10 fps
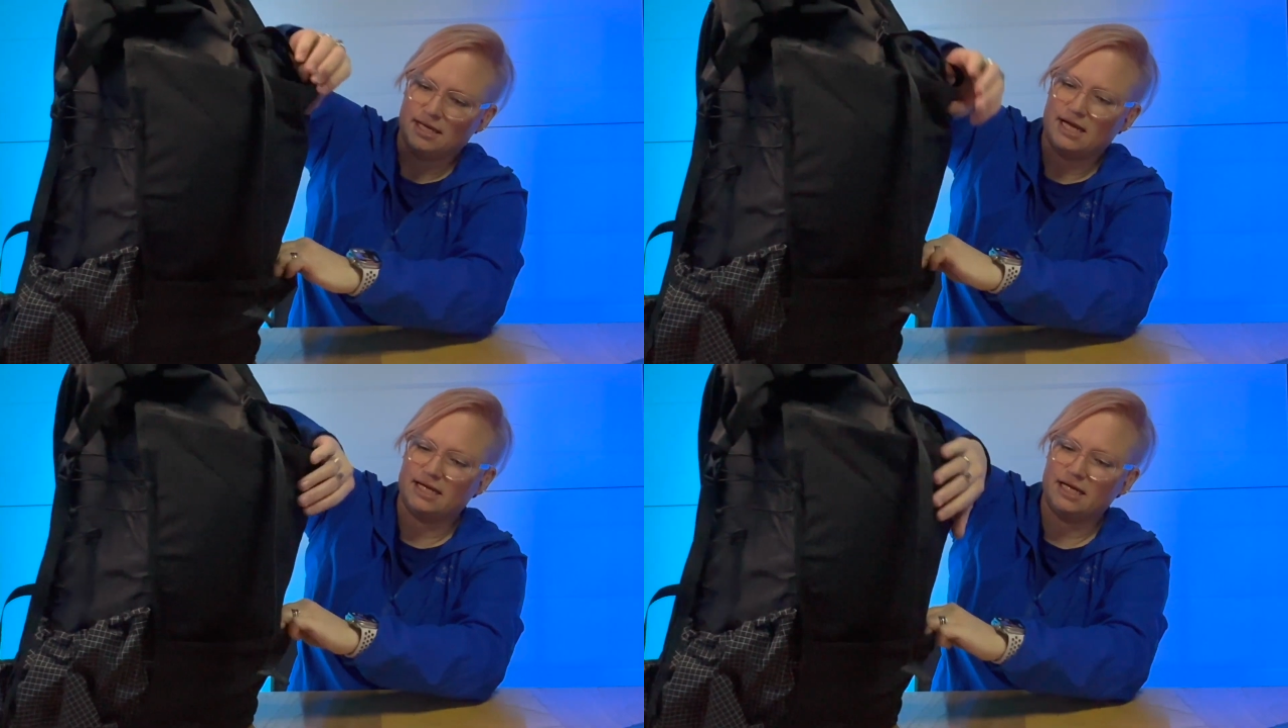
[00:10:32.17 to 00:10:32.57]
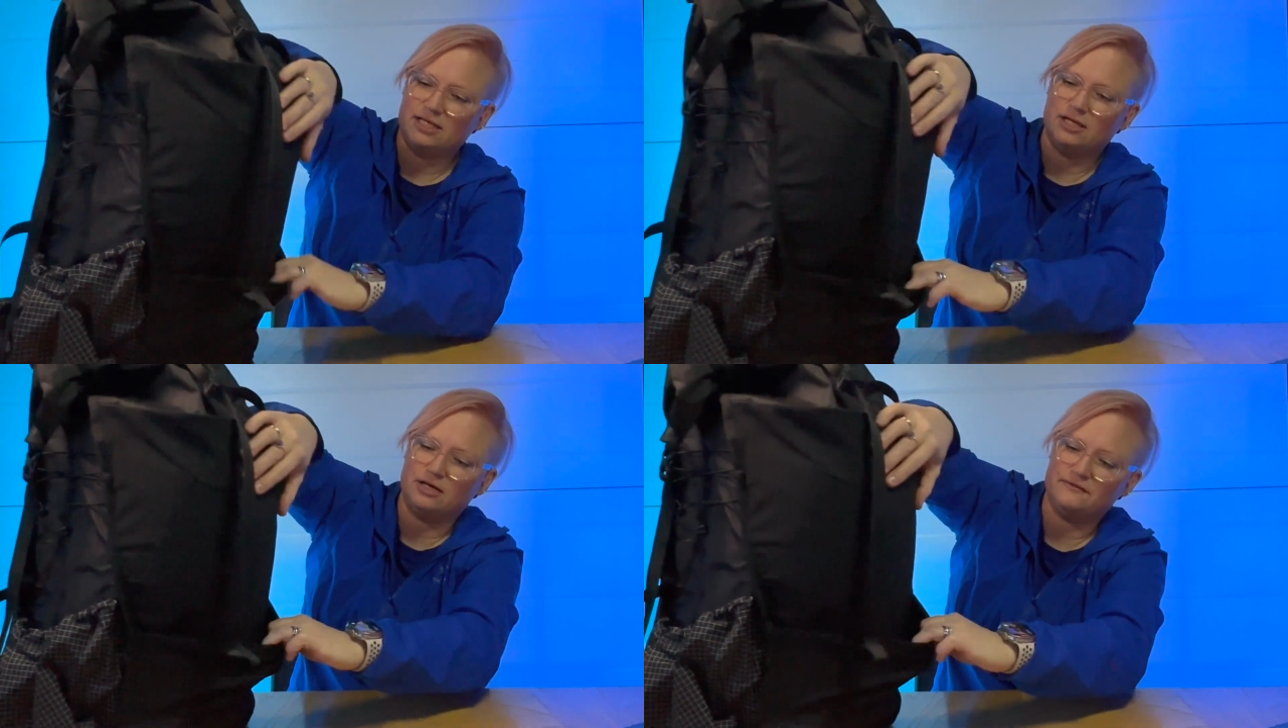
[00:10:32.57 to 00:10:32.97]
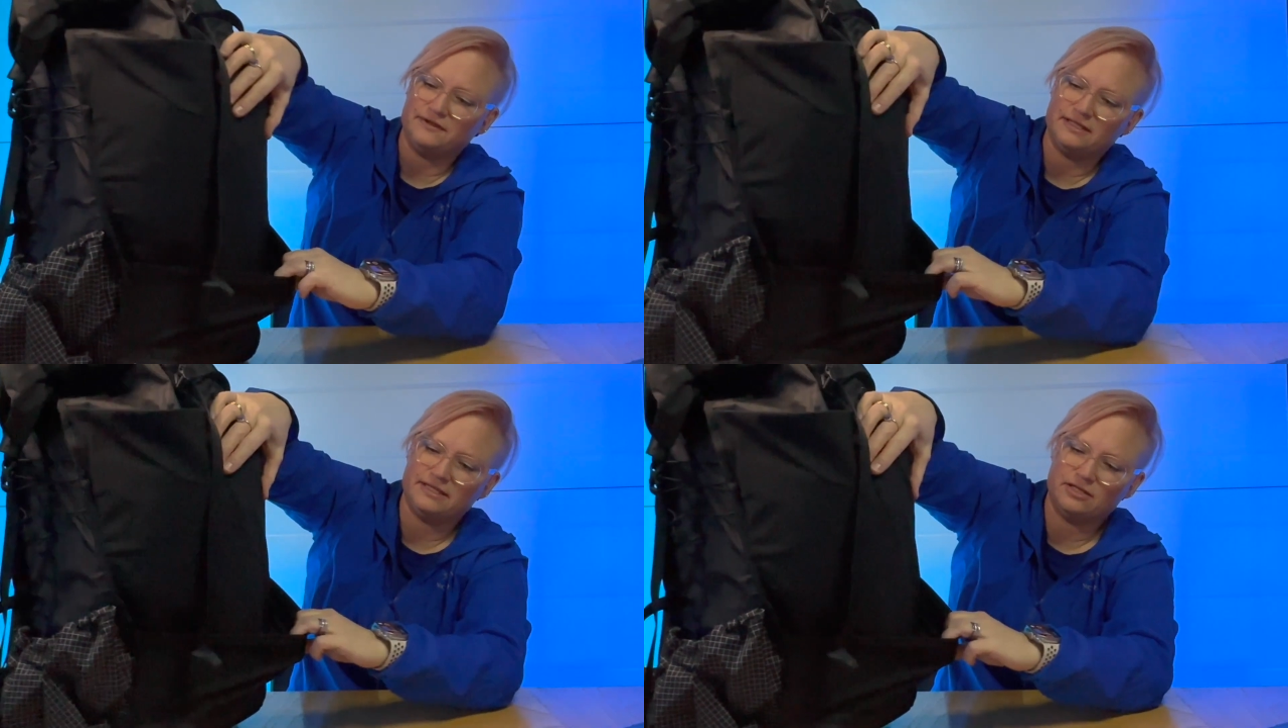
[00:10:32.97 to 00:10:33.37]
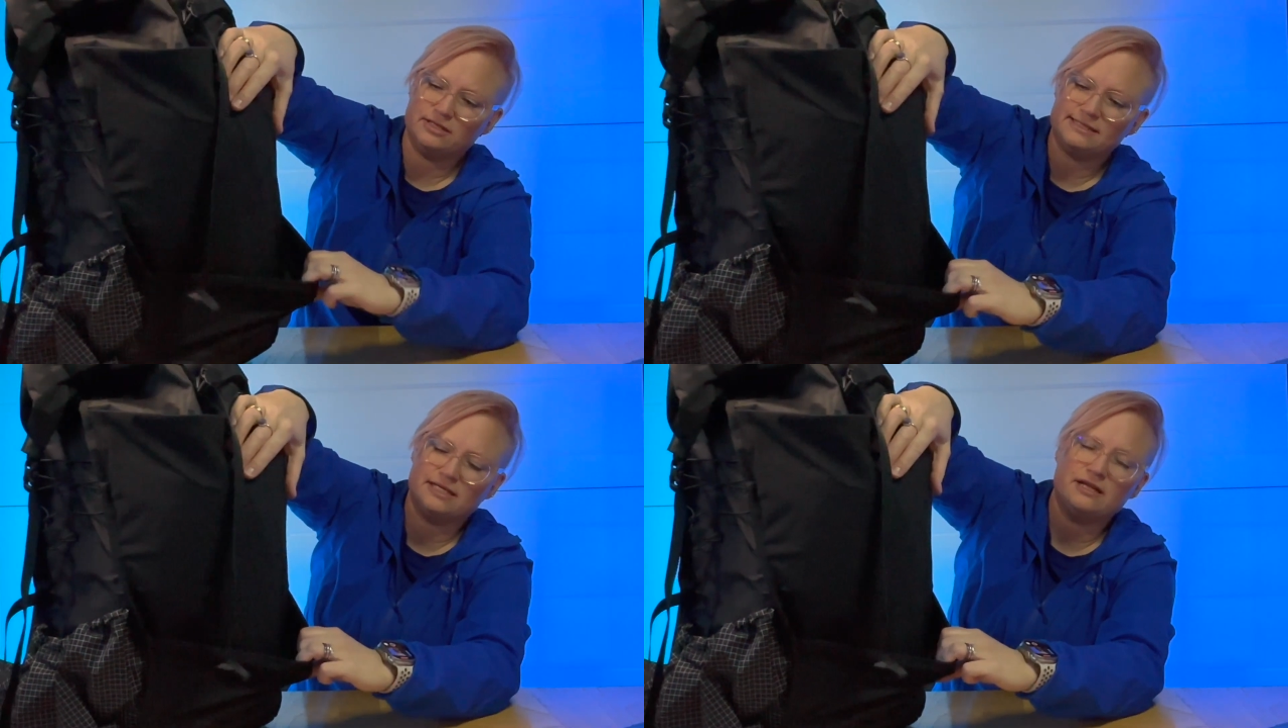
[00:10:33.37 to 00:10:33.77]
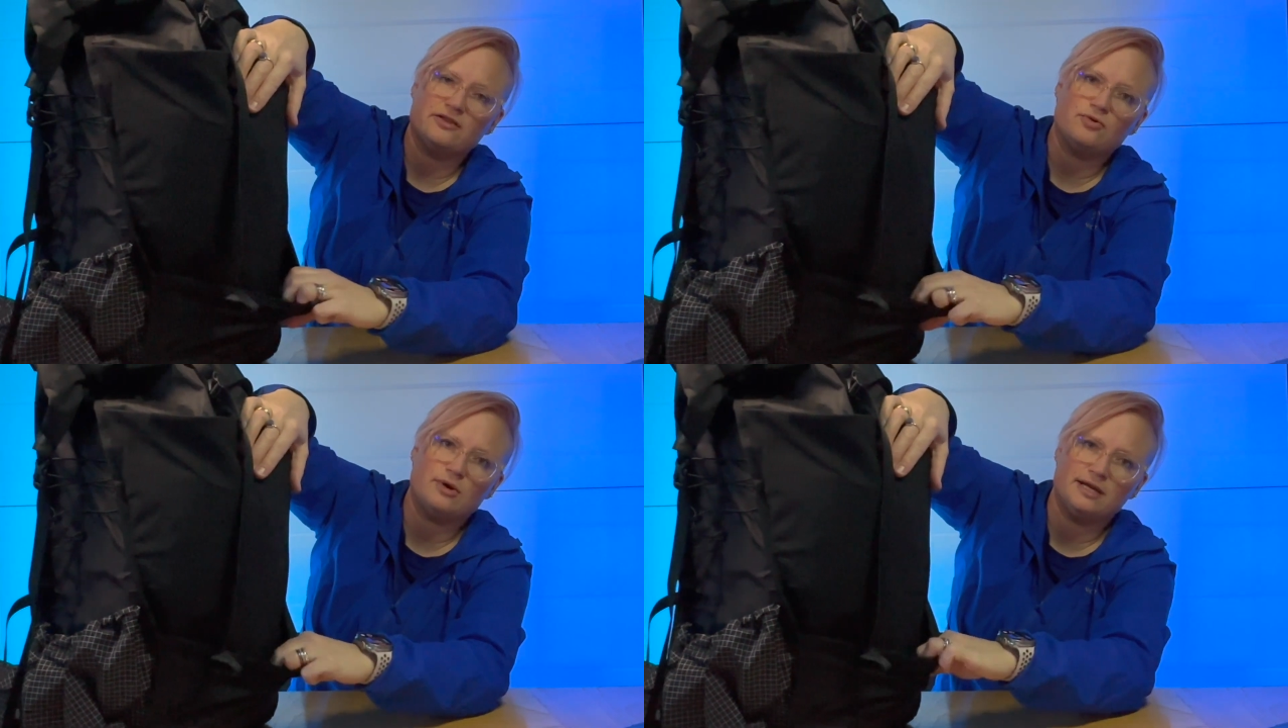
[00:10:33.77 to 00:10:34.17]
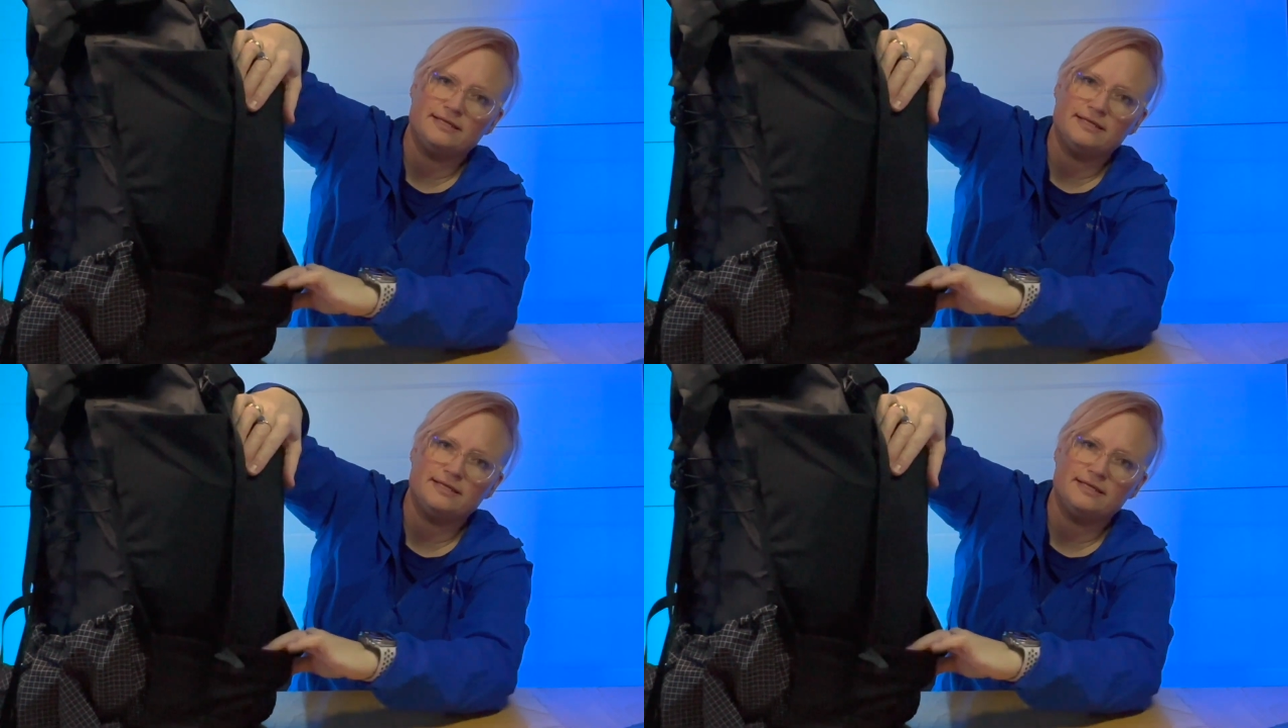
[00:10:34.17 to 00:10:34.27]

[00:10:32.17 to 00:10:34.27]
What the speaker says: And I love that there is another one